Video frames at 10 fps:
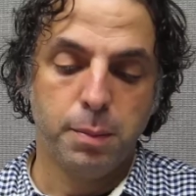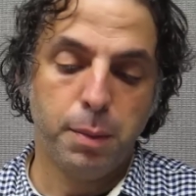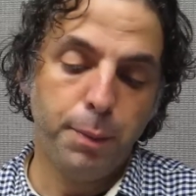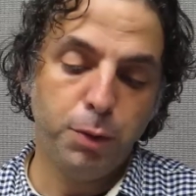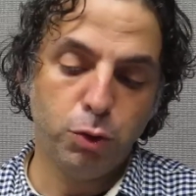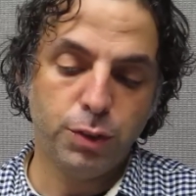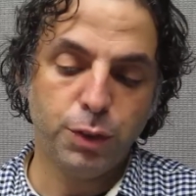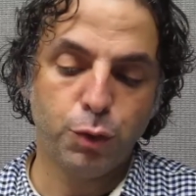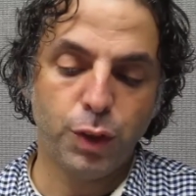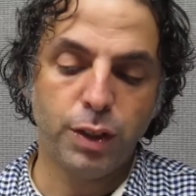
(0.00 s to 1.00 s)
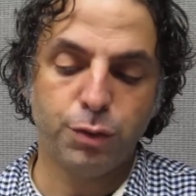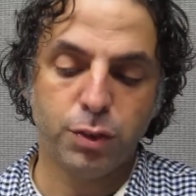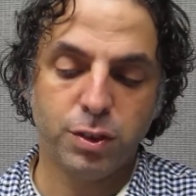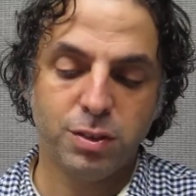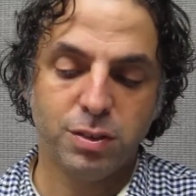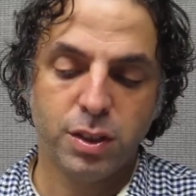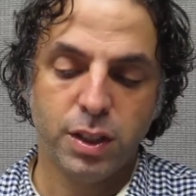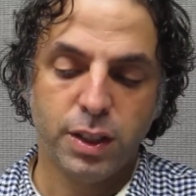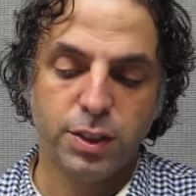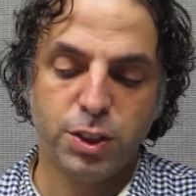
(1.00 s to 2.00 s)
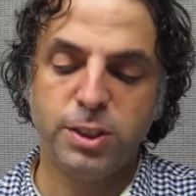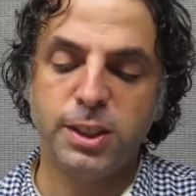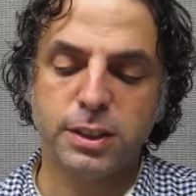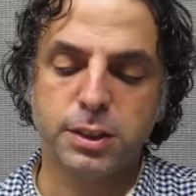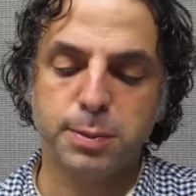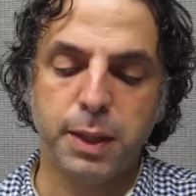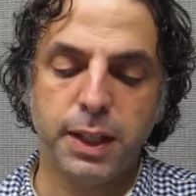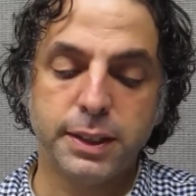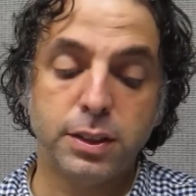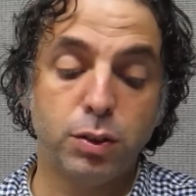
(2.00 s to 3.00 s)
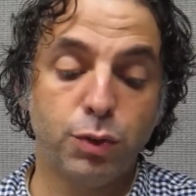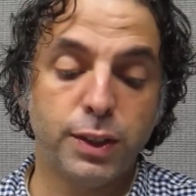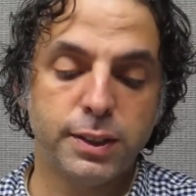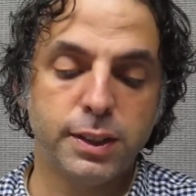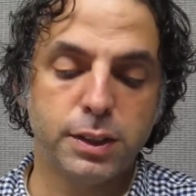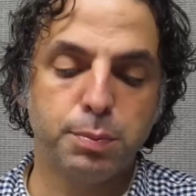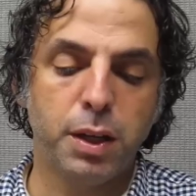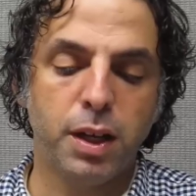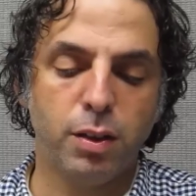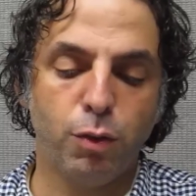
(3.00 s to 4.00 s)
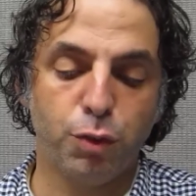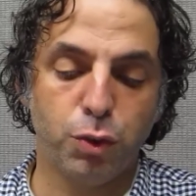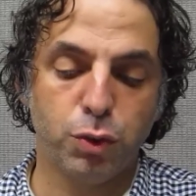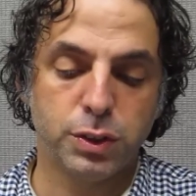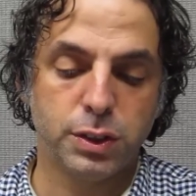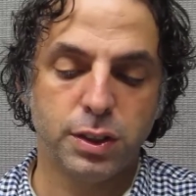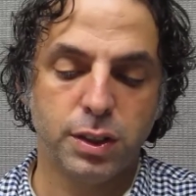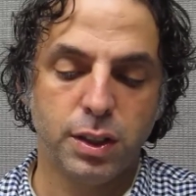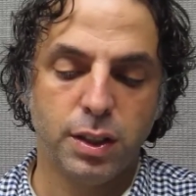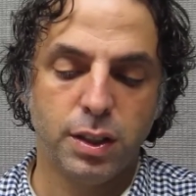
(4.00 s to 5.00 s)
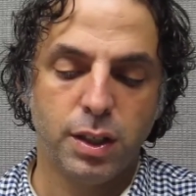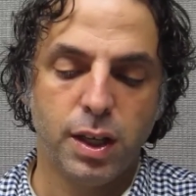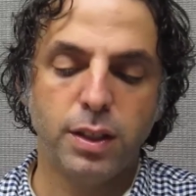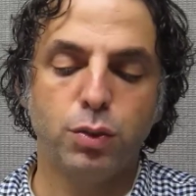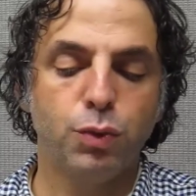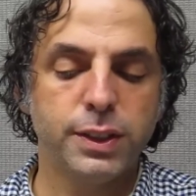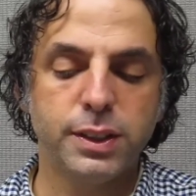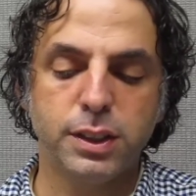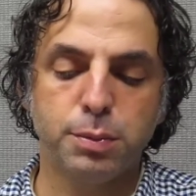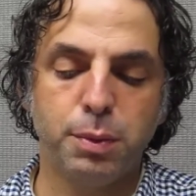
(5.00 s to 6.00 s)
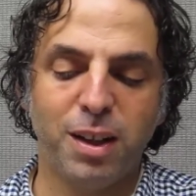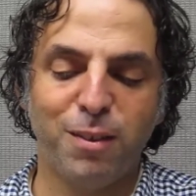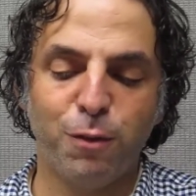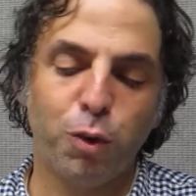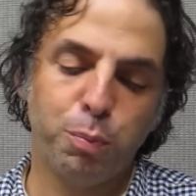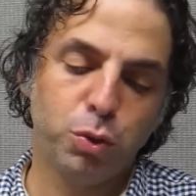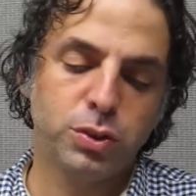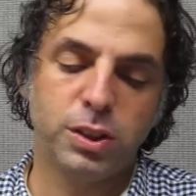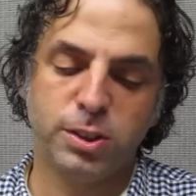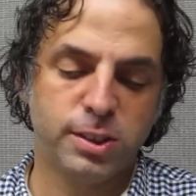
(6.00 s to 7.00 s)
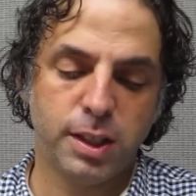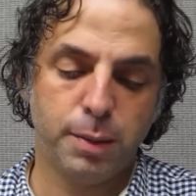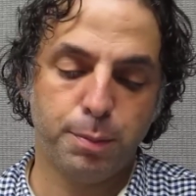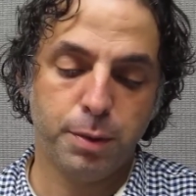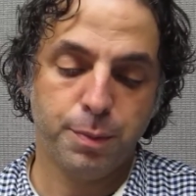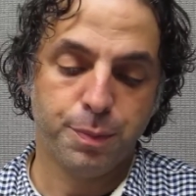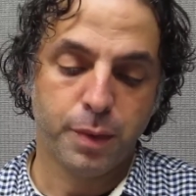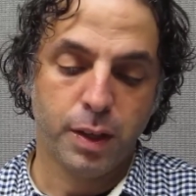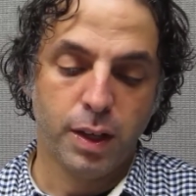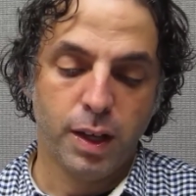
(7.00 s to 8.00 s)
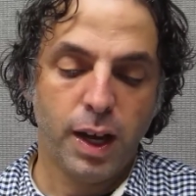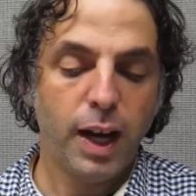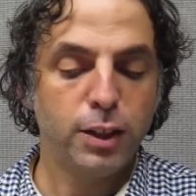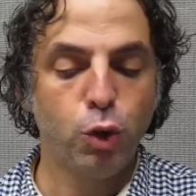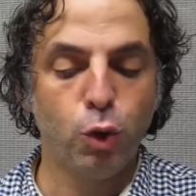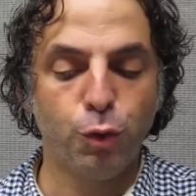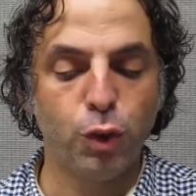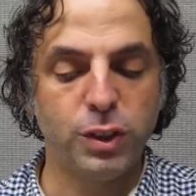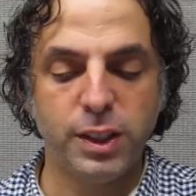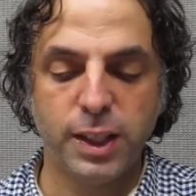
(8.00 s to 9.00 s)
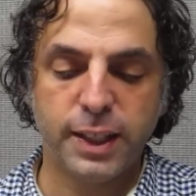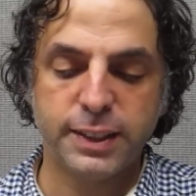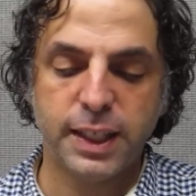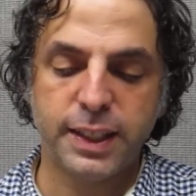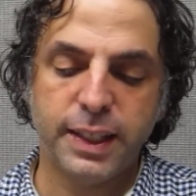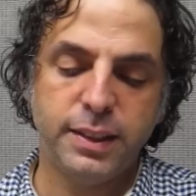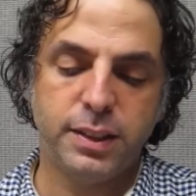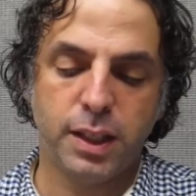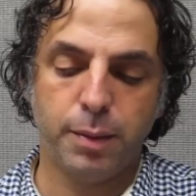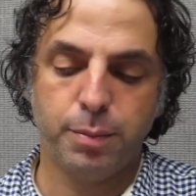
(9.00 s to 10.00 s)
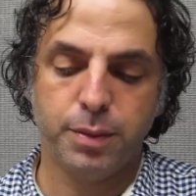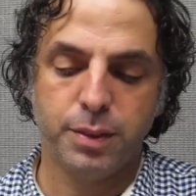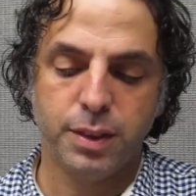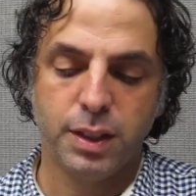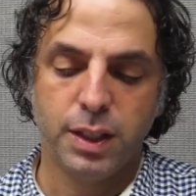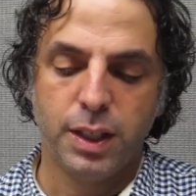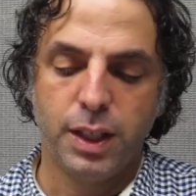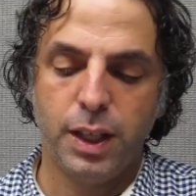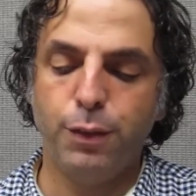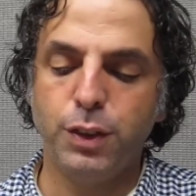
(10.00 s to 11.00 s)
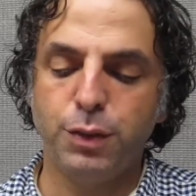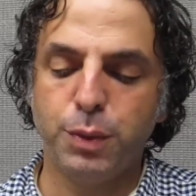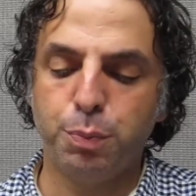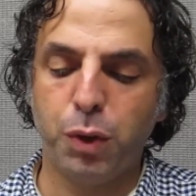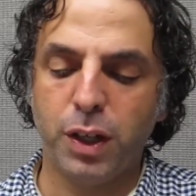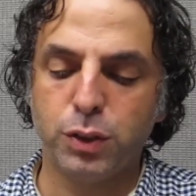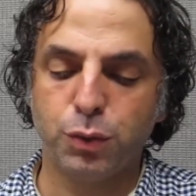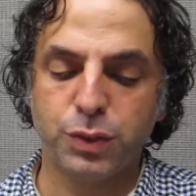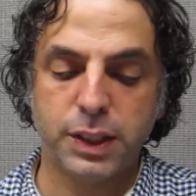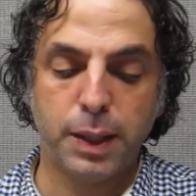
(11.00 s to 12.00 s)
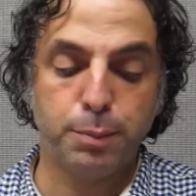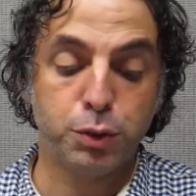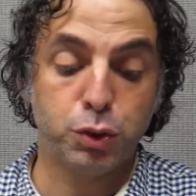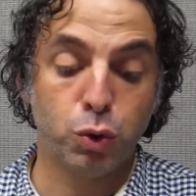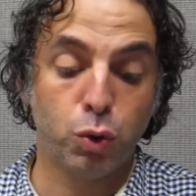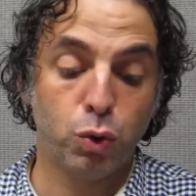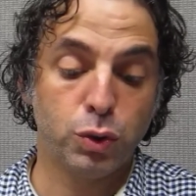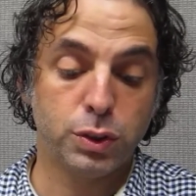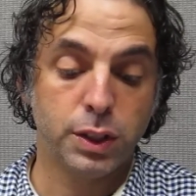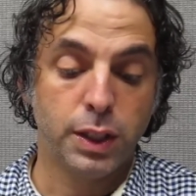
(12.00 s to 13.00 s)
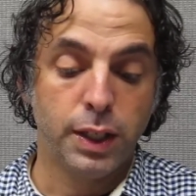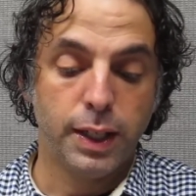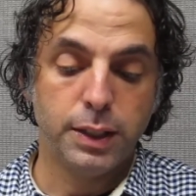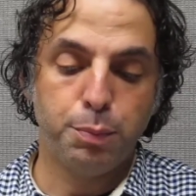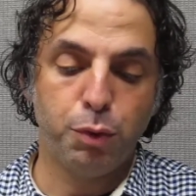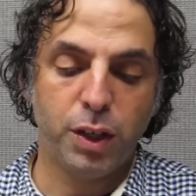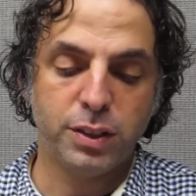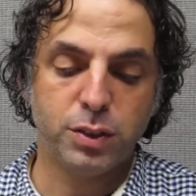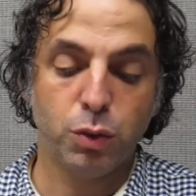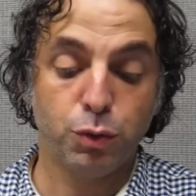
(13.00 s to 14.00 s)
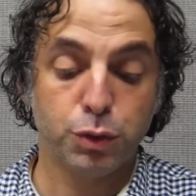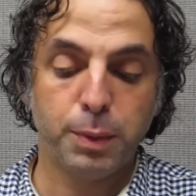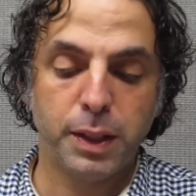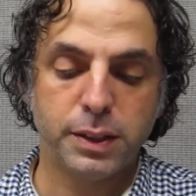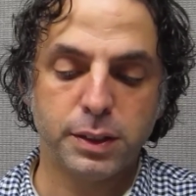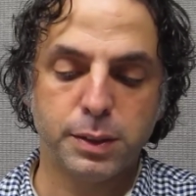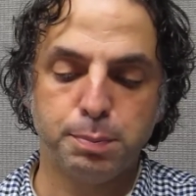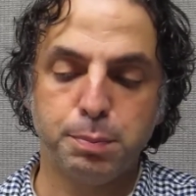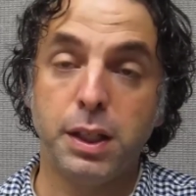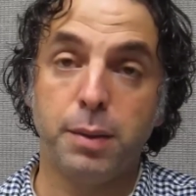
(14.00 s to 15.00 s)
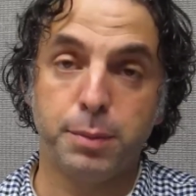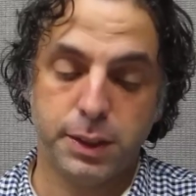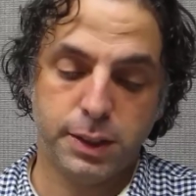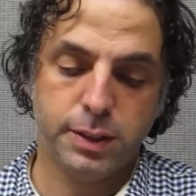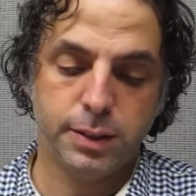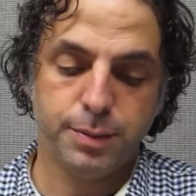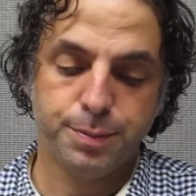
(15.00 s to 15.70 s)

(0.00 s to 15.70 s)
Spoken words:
Maybe not even grateful. She just smiles that entrancing smile of hers. An entrancing smile for a postage stamp. I'd go for a deal like that anytime. Even if the price of stamps soars and the price of smiles plummets.